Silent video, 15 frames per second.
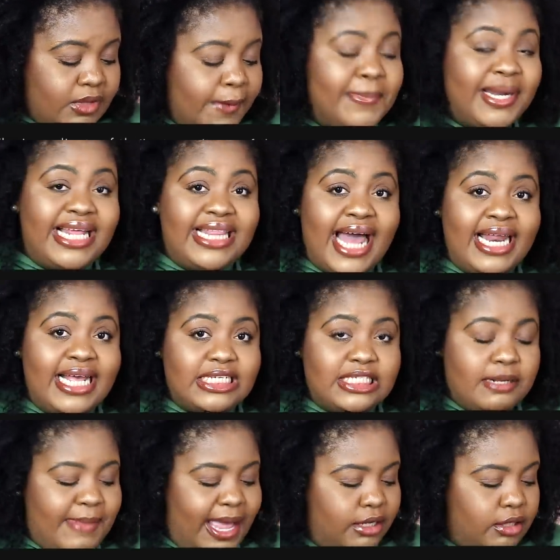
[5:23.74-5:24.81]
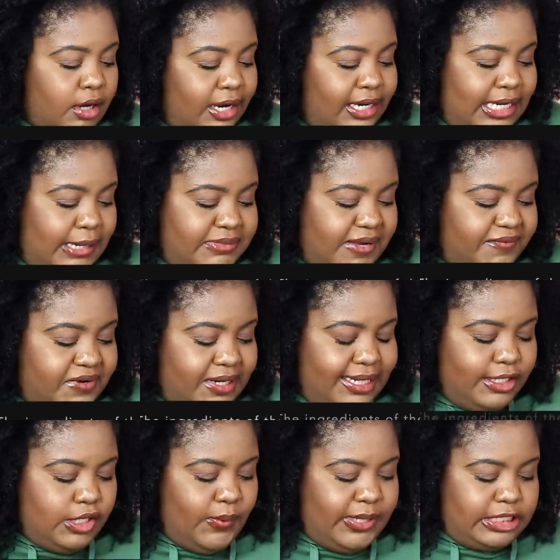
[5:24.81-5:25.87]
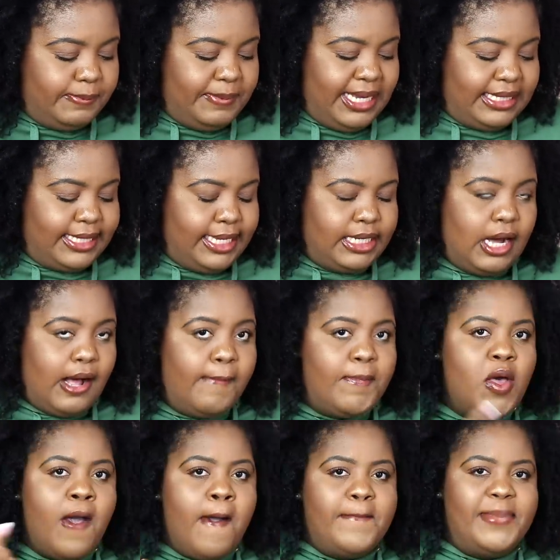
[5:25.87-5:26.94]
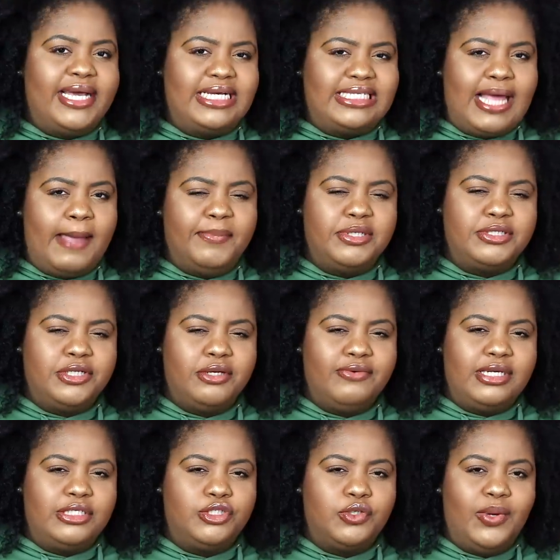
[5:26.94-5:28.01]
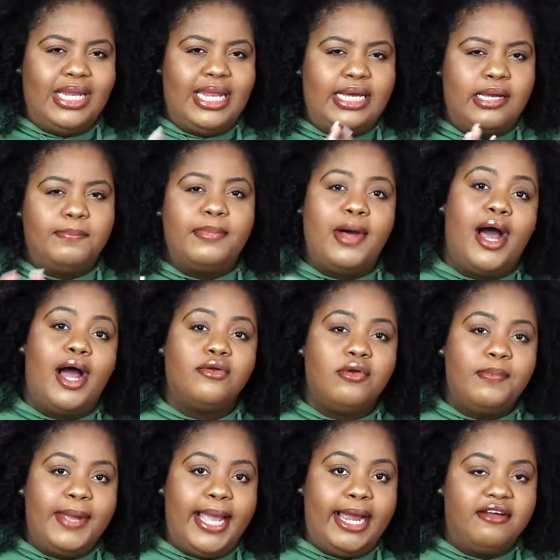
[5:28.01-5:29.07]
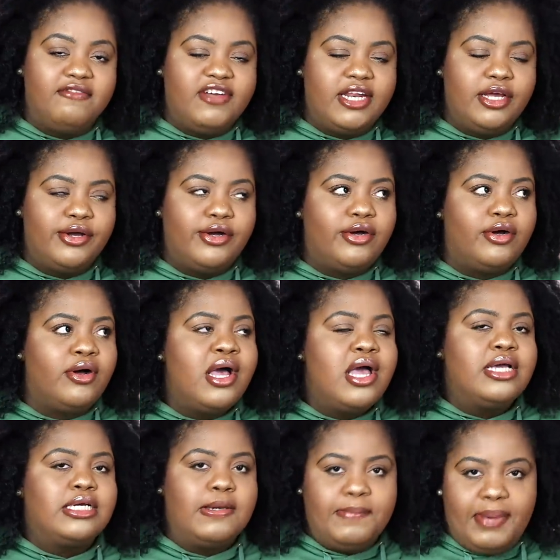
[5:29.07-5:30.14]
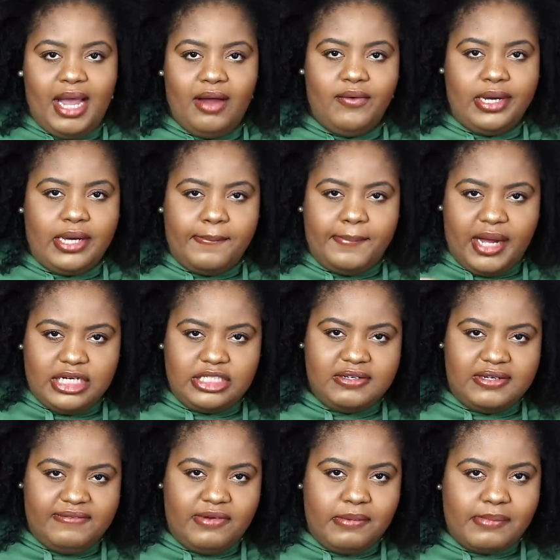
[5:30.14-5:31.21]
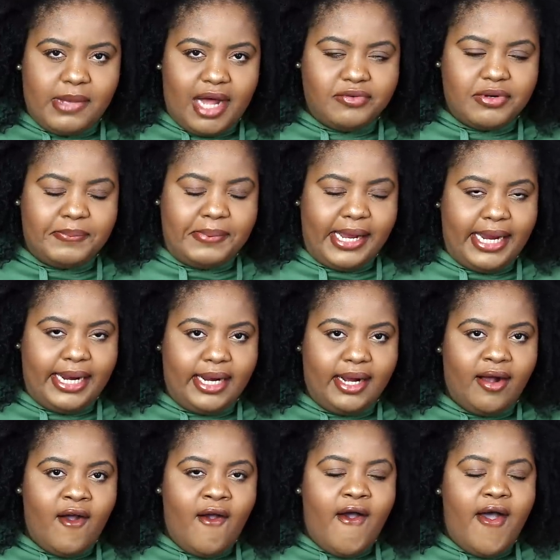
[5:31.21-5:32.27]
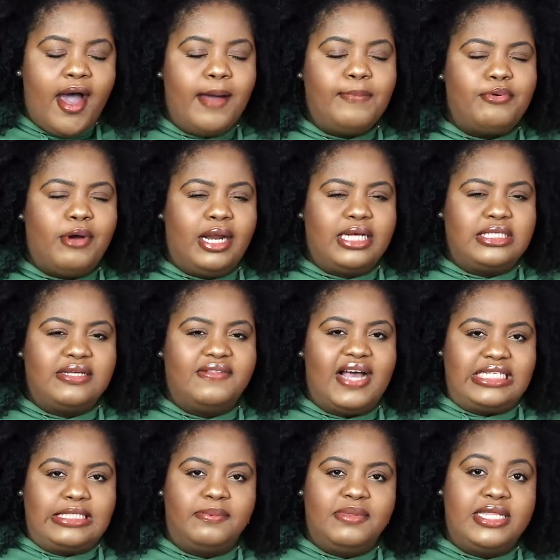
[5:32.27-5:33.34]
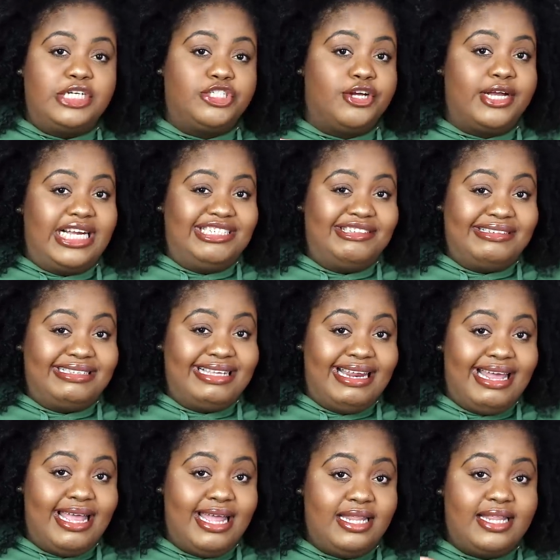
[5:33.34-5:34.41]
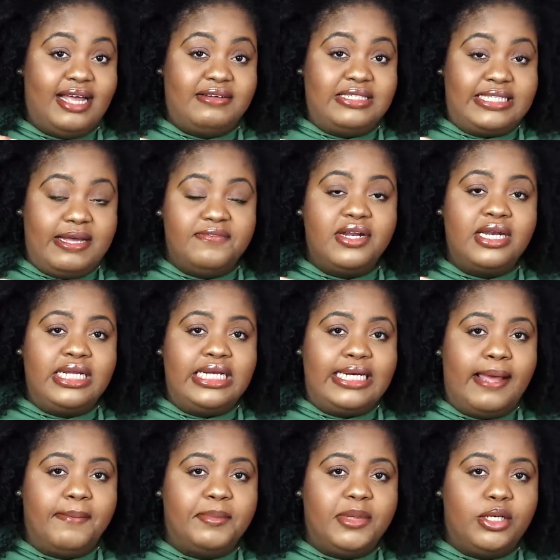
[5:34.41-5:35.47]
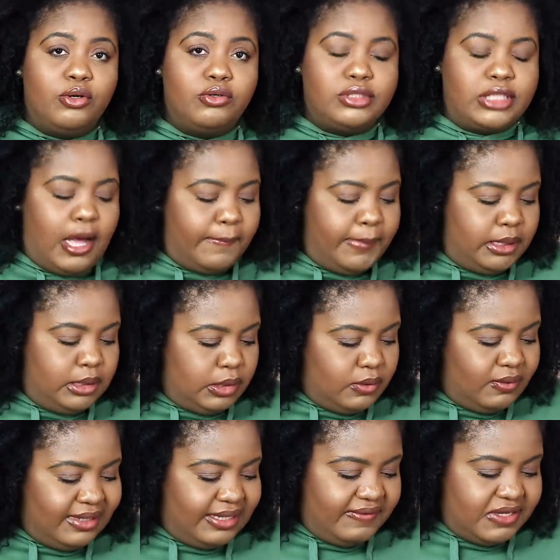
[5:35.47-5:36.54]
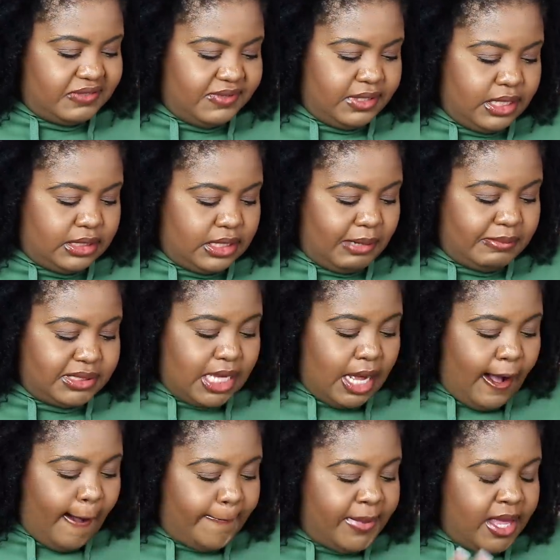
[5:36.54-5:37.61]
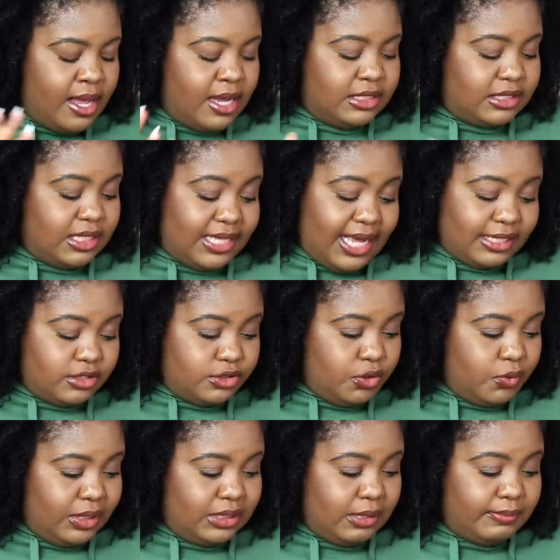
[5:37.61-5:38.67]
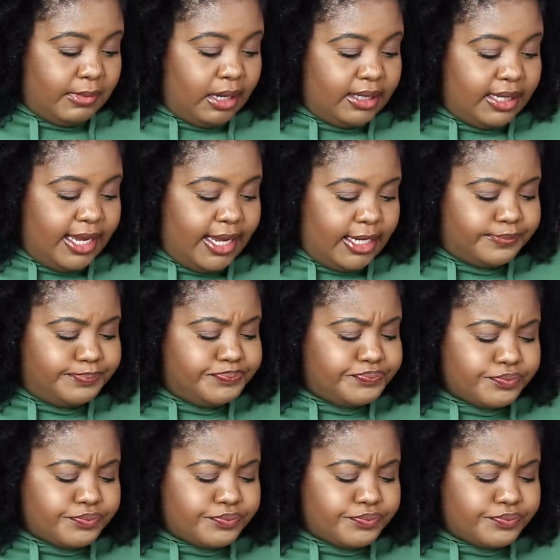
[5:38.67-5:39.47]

But that is in my cart, and I'm definitely going to pick that up because I'm considering doing like a bond repair video, comparing a bunch of different bond repair products. So if that's something that you're interested in, that definitely let me know down below and give this video a thumbs up. So that's new on the market.